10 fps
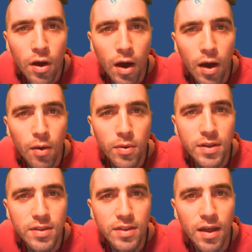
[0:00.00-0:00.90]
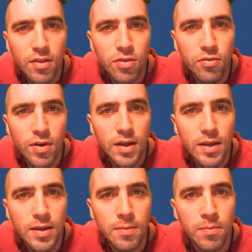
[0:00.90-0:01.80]
oh, what is that,
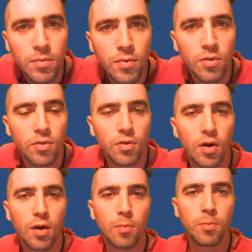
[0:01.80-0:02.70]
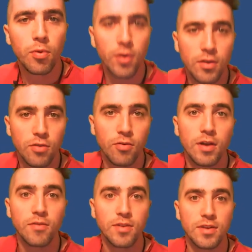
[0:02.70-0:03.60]
three, uh, 0.3
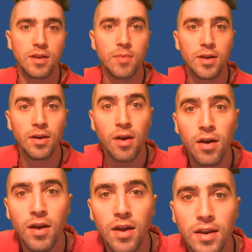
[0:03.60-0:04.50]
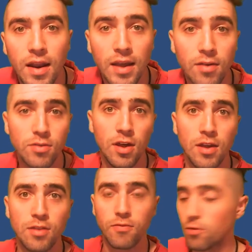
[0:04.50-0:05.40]
of a centimeter and an angle
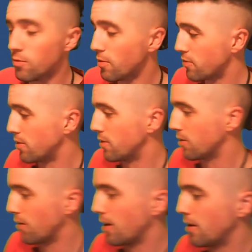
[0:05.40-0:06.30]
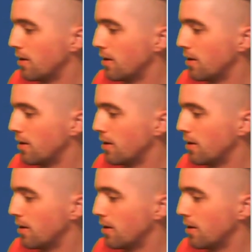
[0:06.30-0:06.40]
change of almost one degree.